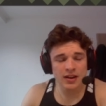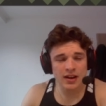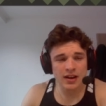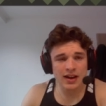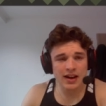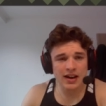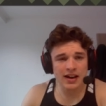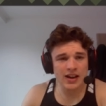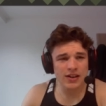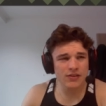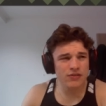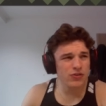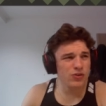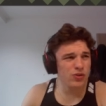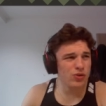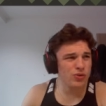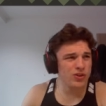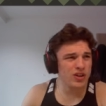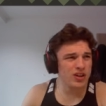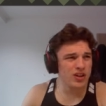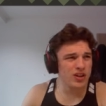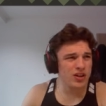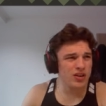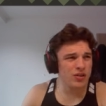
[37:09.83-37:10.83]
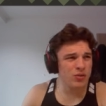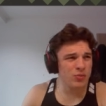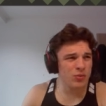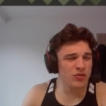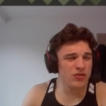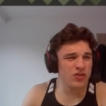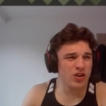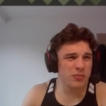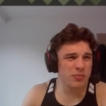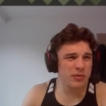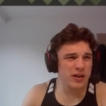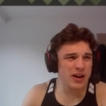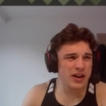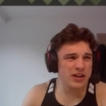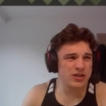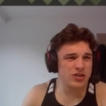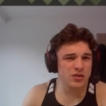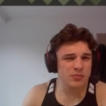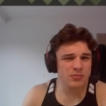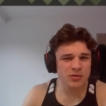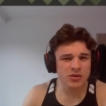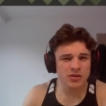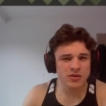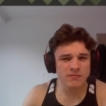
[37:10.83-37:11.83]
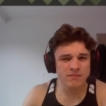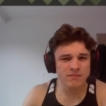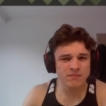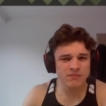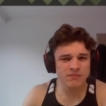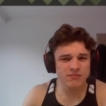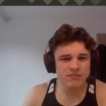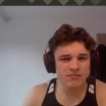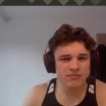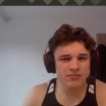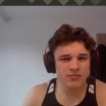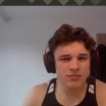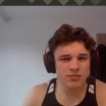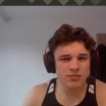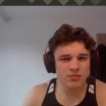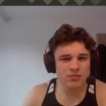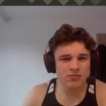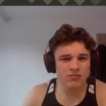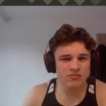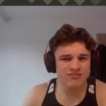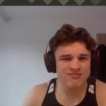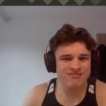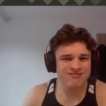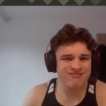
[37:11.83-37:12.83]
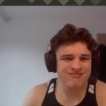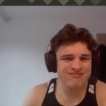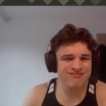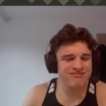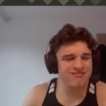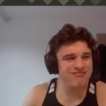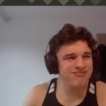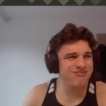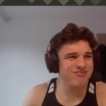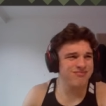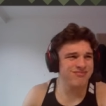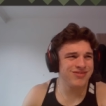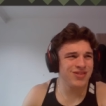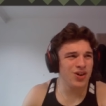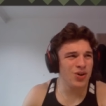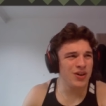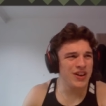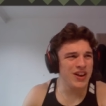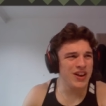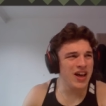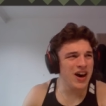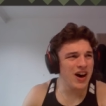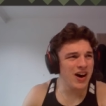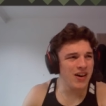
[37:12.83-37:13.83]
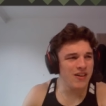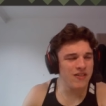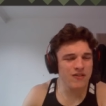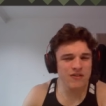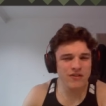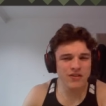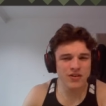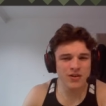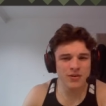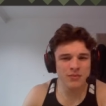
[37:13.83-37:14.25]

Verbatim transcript: And I thought, you know, we've got pressure, but not enough.